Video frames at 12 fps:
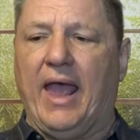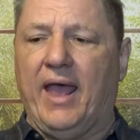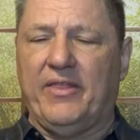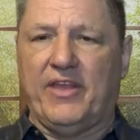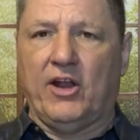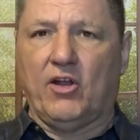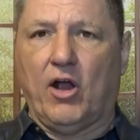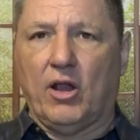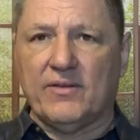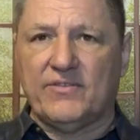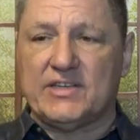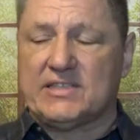And then
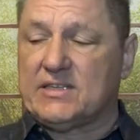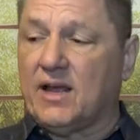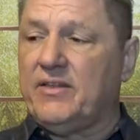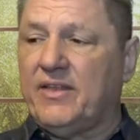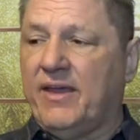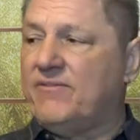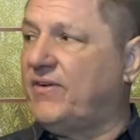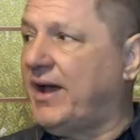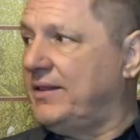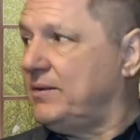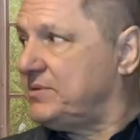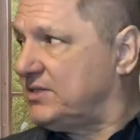all of a sudden they
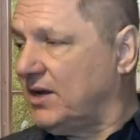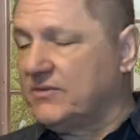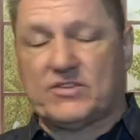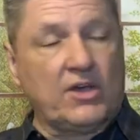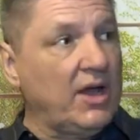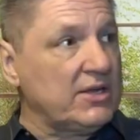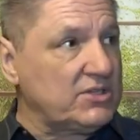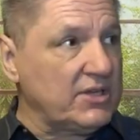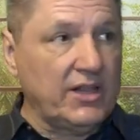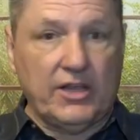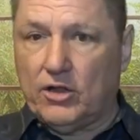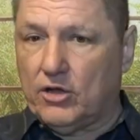find themselves
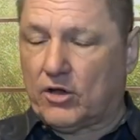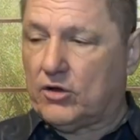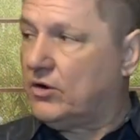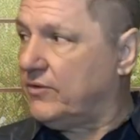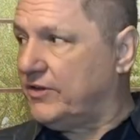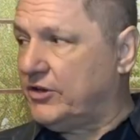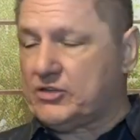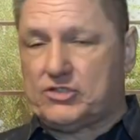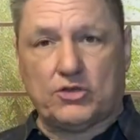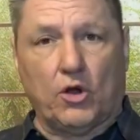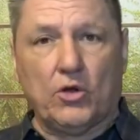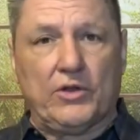constantly looking over their
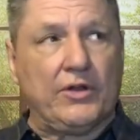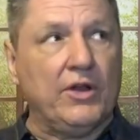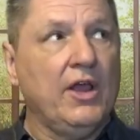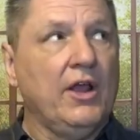shoulder.